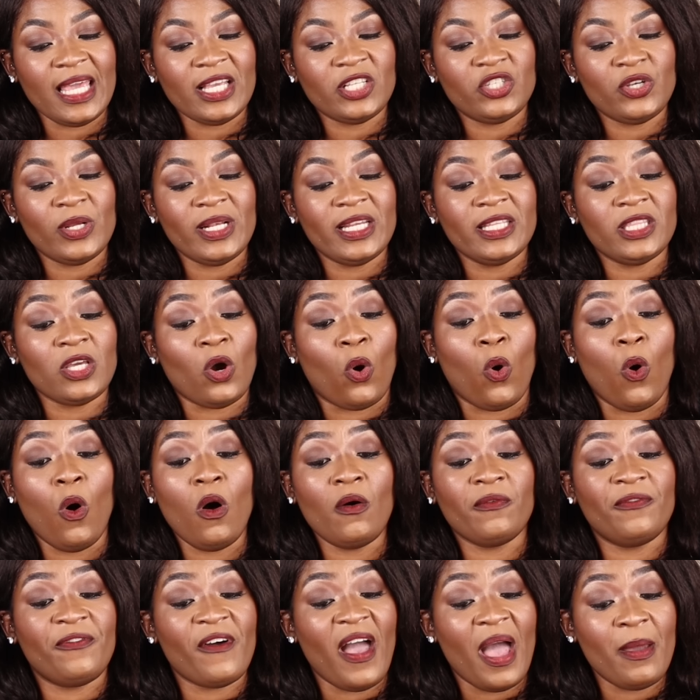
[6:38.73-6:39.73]
actually the
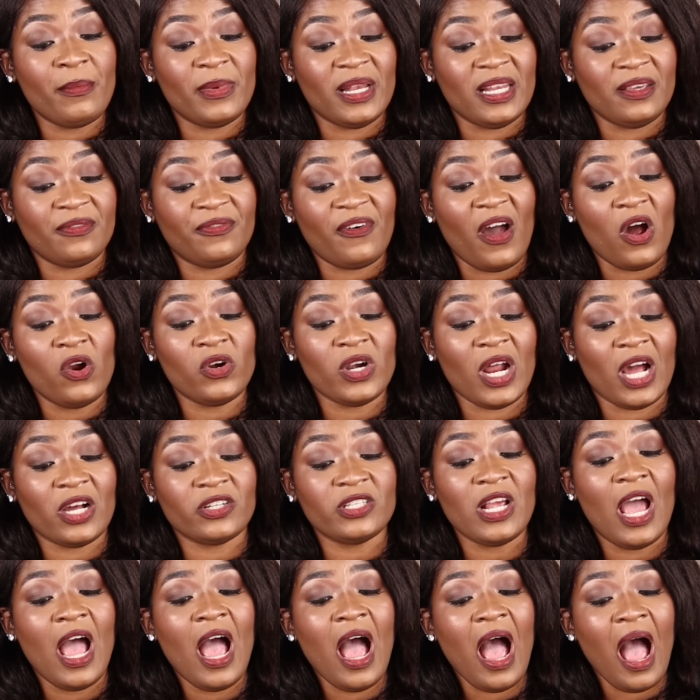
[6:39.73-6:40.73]
whole family found
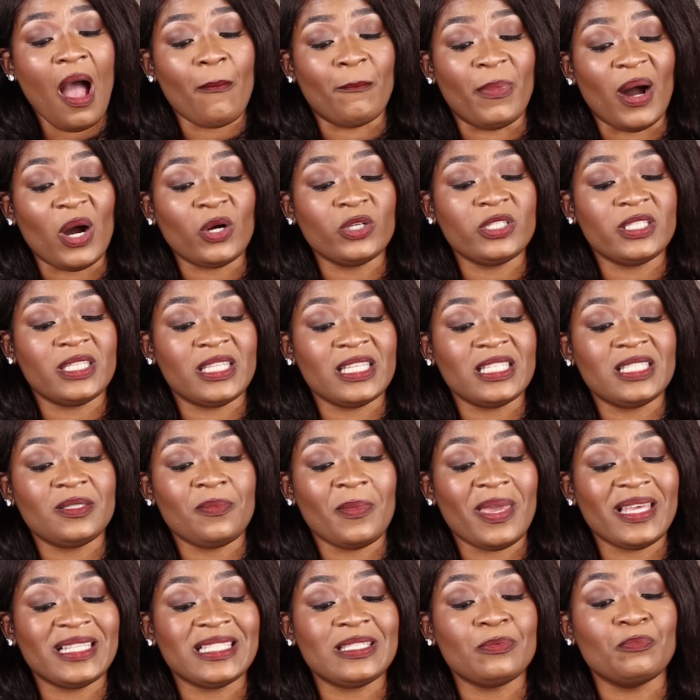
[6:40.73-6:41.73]
out about
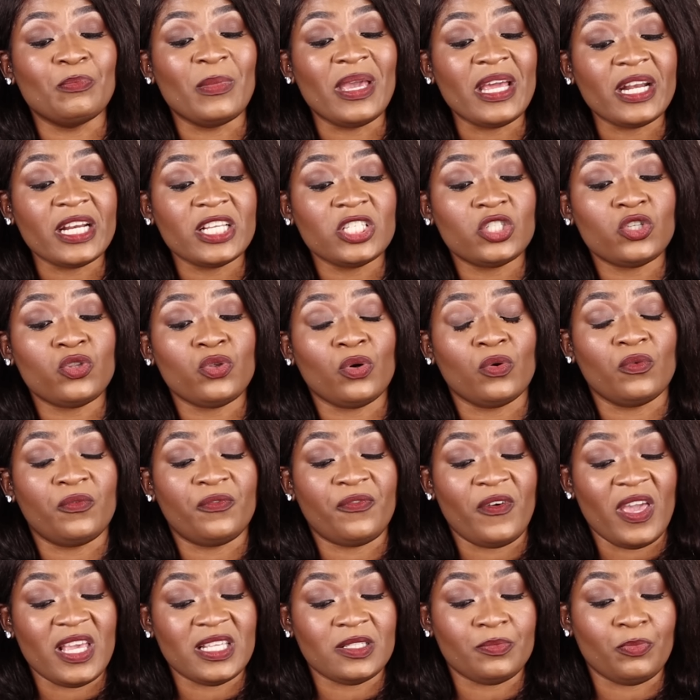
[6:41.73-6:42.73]
this man's marriage through
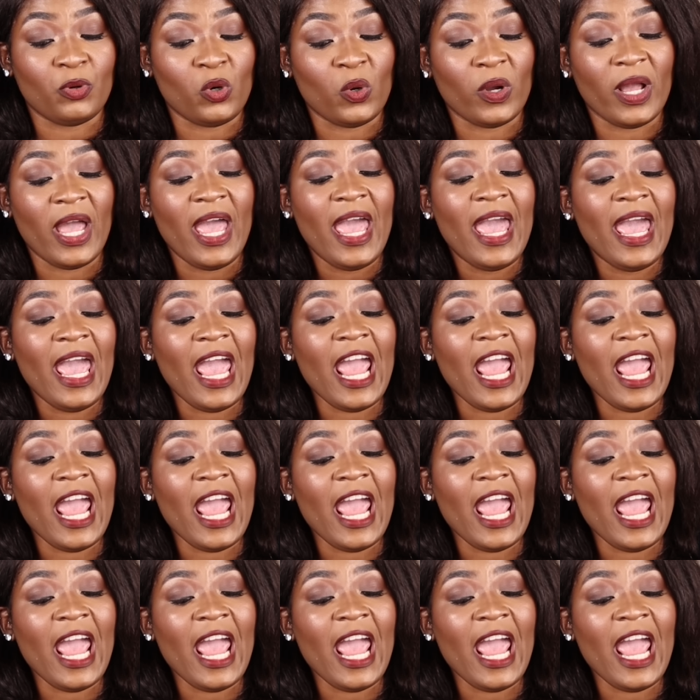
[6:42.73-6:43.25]
Facebook.